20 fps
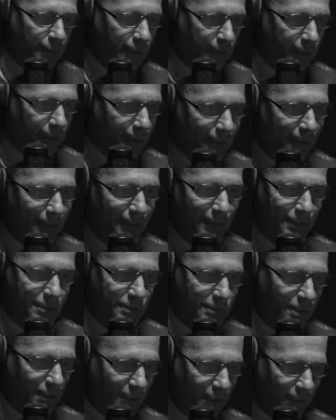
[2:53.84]
and it
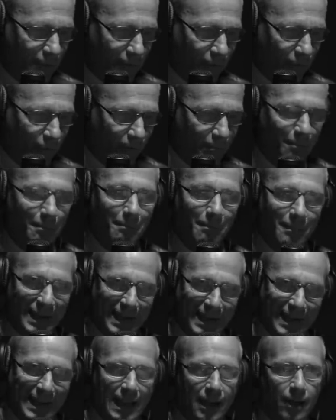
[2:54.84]
is utter
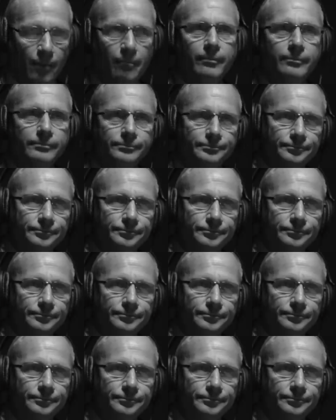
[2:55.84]
mayhem.